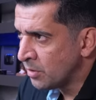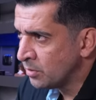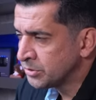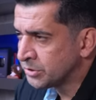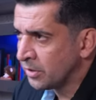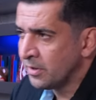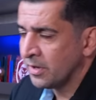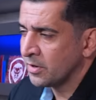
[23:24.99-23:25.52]

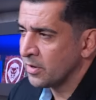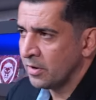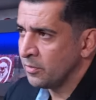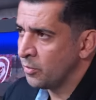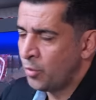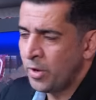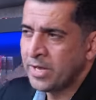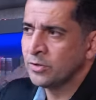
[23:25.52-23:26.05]
So, so look,
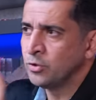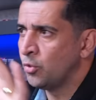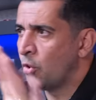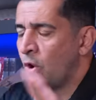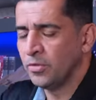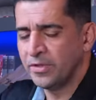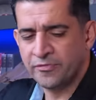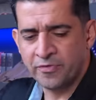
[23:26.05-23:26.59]
we can
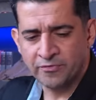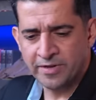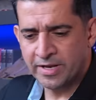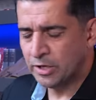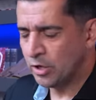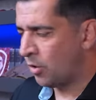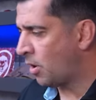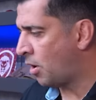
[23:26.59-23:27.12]
do a whole different
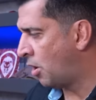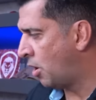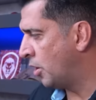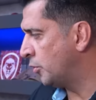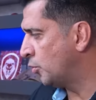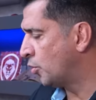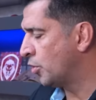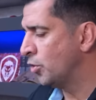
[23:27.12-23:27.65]
video
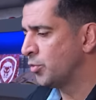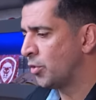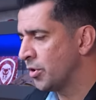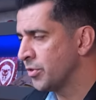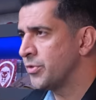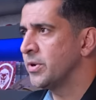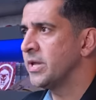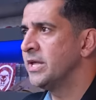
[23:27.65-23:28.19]
on World
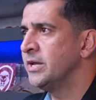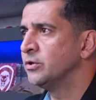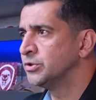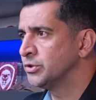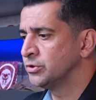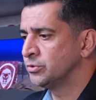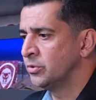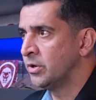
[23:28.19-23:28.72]
War III
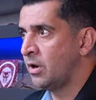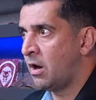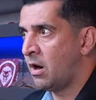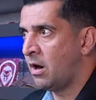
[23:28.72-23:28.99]
here soon